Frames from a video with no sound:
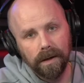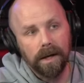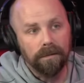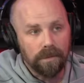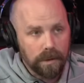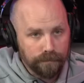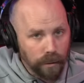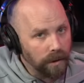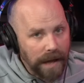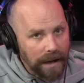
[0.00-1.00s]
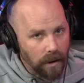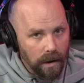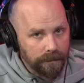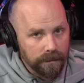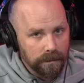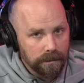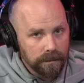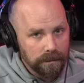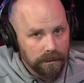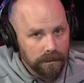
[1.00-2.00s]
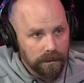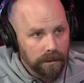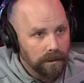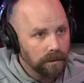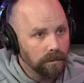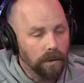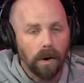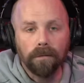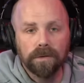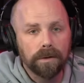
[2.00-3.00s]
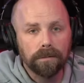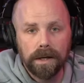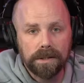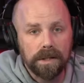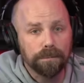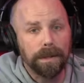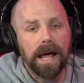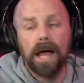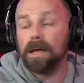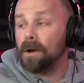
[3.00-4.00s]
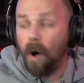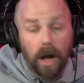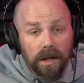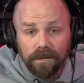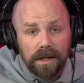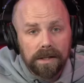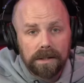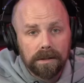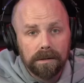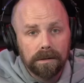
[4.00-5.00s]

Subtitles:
And if you can pull that off, we're off to the races. But hey, all of this,